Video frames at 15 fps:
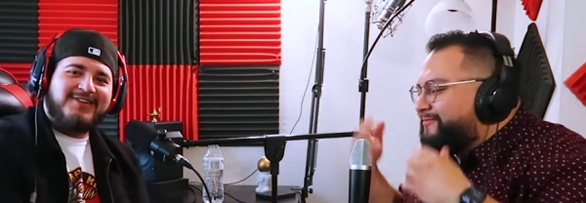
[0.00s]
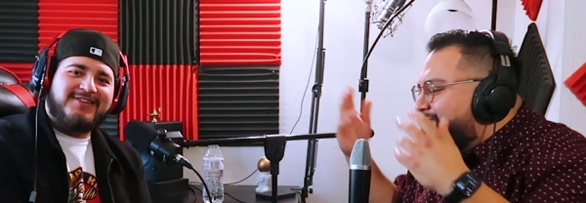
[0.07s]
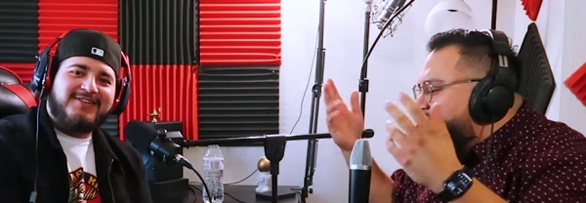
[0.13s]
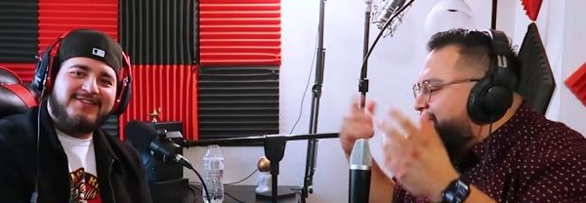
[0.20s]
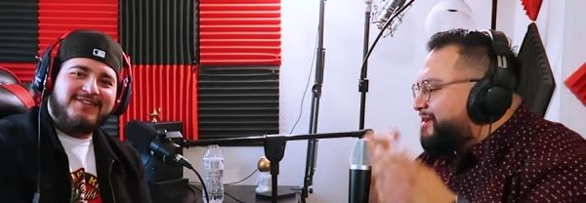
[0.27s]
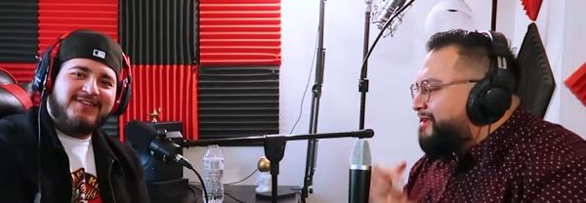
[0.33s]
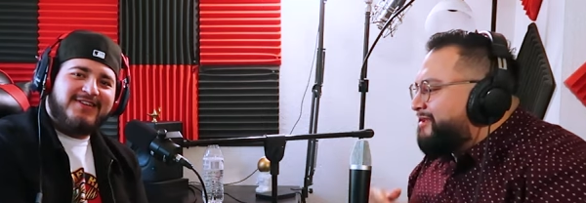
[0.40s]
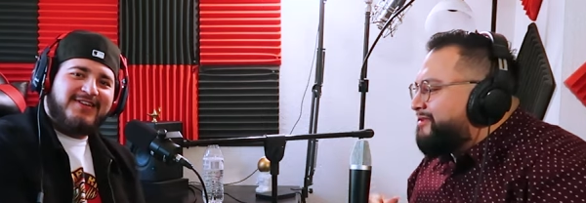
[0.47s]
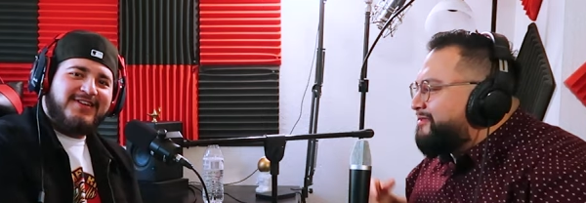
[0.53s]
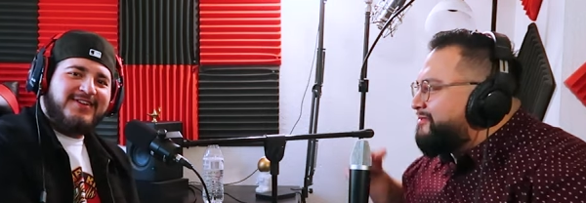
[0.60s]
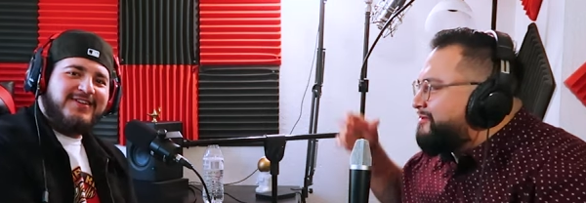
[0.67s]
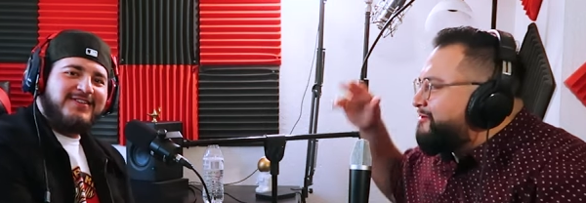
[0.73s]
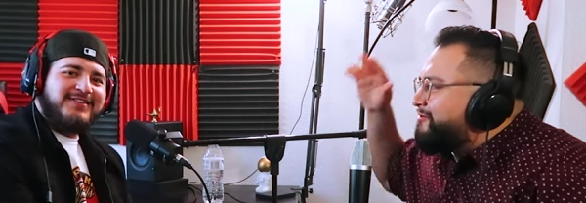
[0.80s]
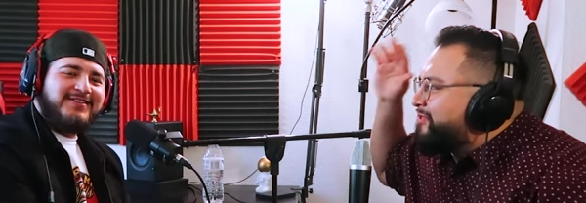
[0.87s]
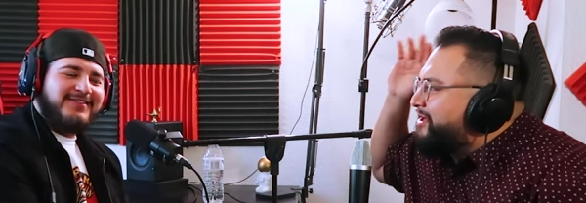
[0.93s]

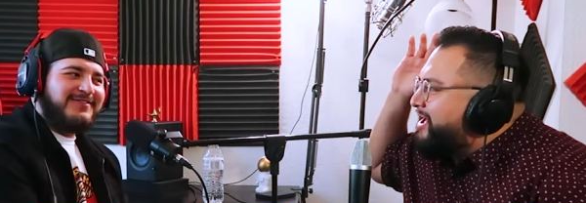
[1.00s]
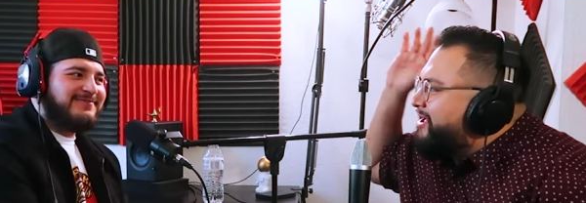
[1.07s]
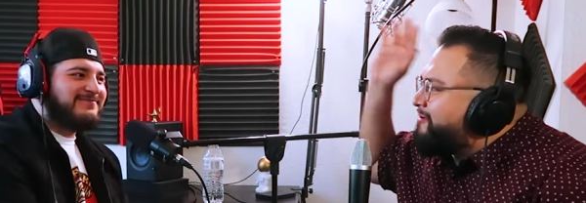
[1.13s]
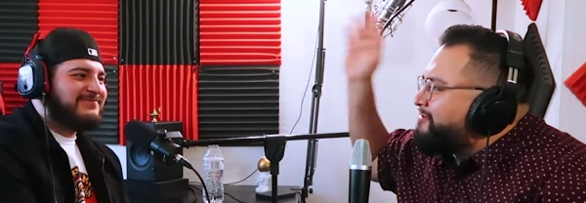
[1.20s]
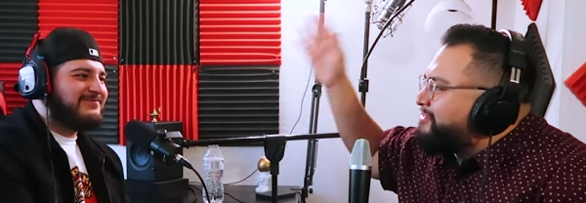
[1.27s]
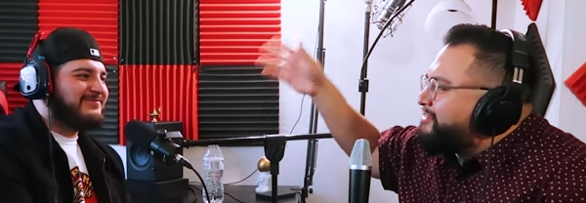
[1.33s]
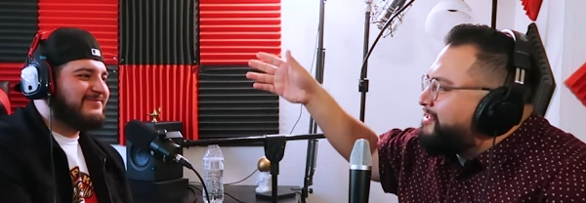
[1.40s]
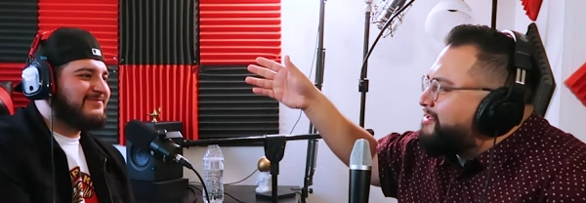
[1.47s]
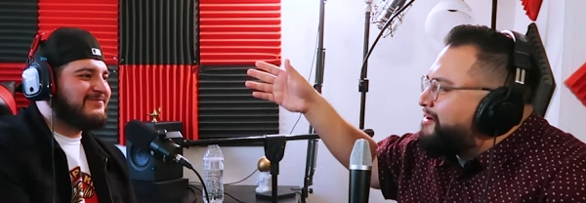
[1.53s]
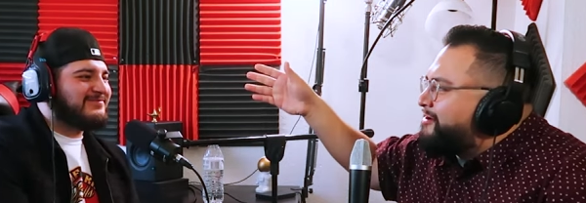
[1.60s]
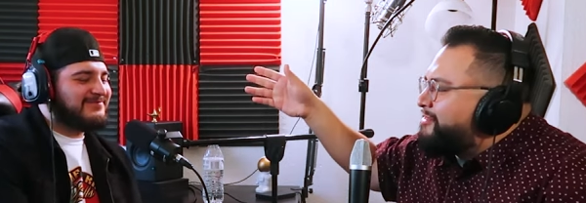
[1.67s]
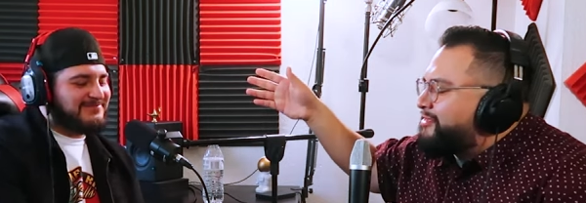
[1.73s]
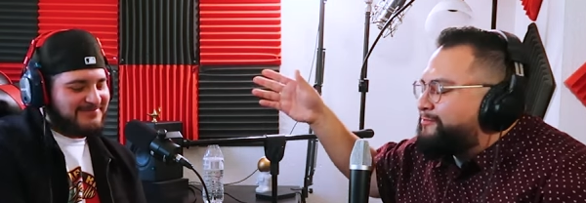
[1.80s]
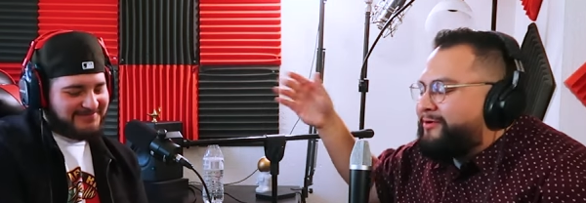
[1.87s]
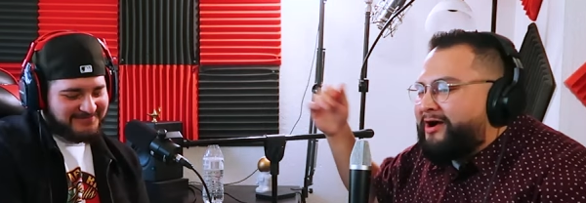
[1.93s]
Speaker 1: Fucking go check out his,
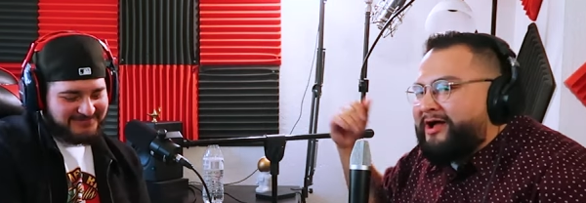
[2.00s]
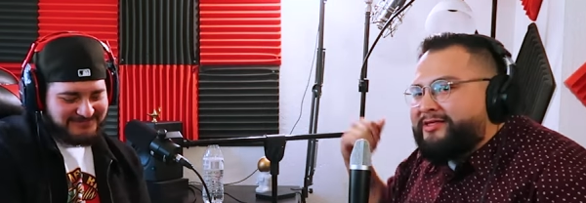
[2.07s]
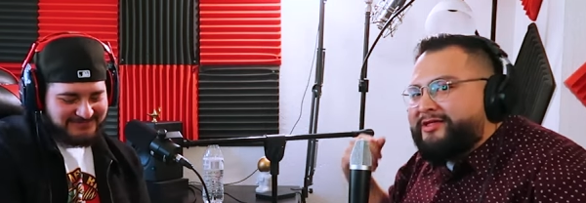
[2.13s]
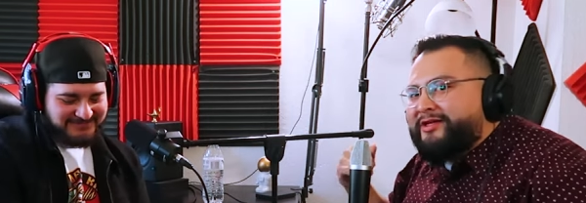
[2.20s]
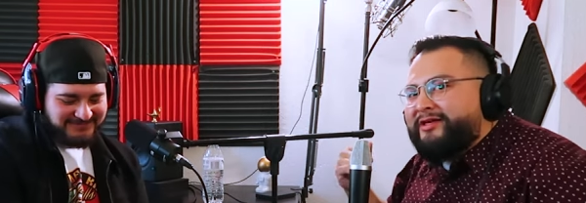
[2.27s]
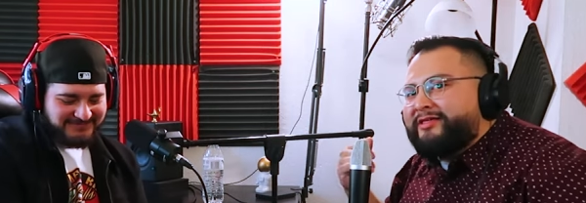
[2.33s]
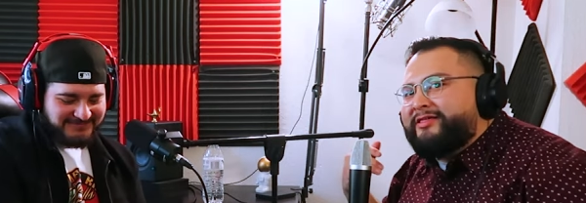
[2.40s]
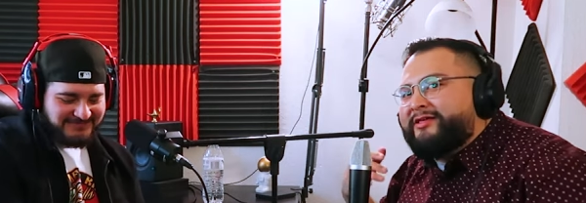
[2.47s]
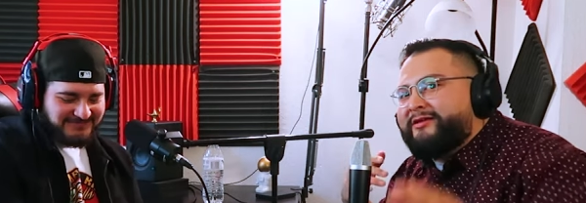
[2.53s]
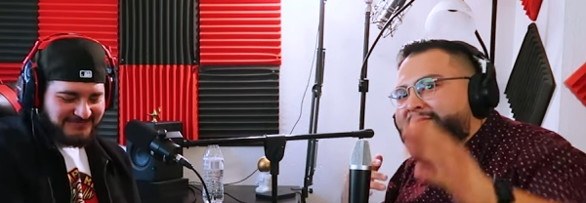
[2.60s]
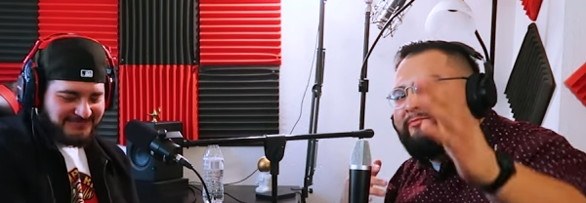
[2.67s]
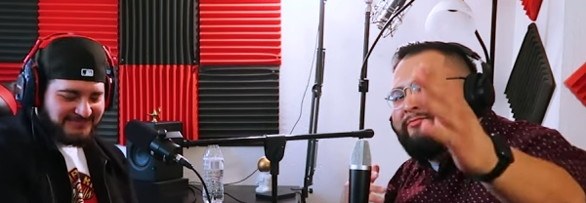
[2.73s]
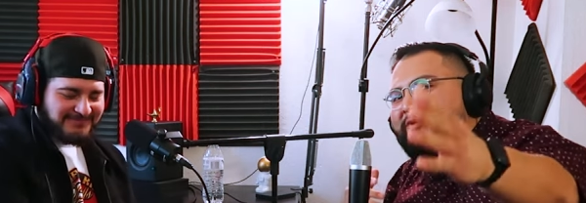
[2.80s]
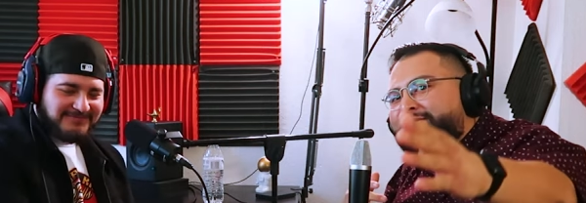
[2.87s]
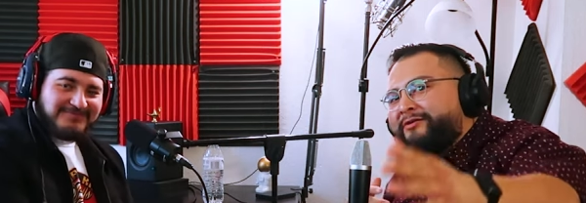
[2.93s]
all his projects. City
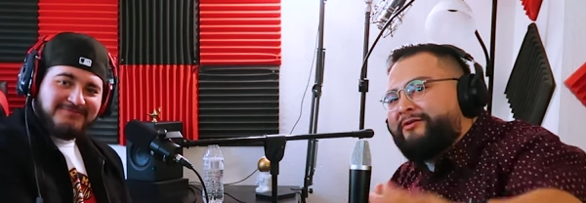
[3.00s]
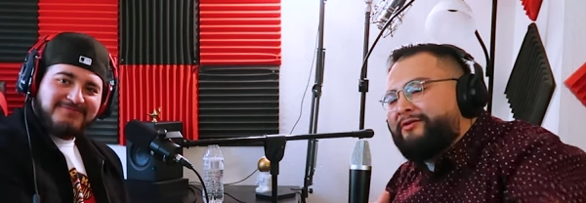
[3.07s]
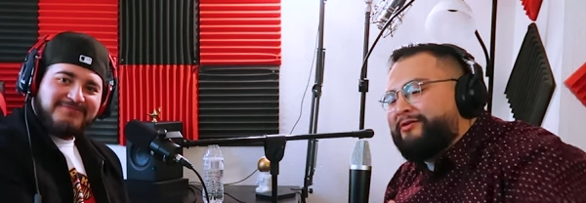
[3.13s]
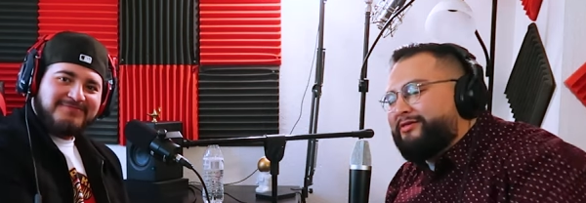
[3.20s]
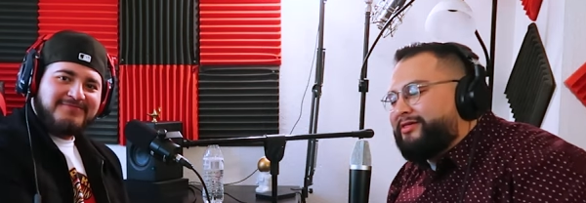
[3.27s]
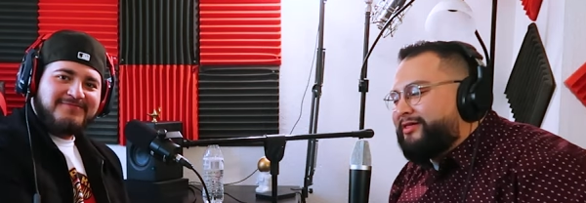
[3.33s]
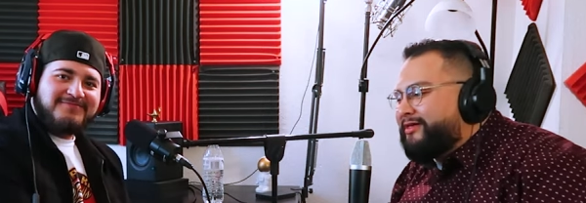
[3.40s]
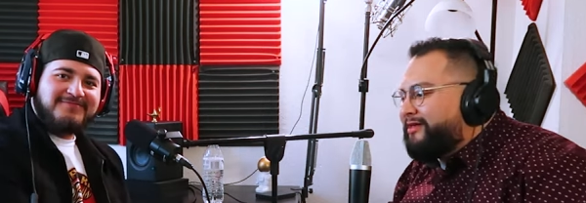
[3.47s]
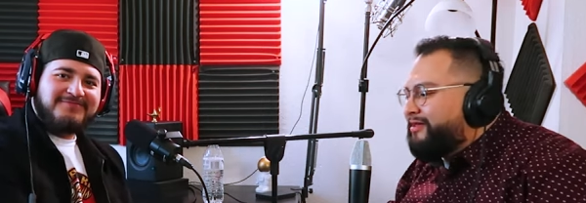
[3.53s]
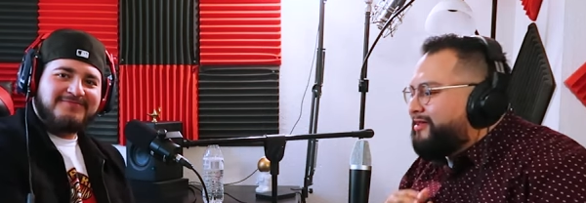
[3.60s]
of Murals.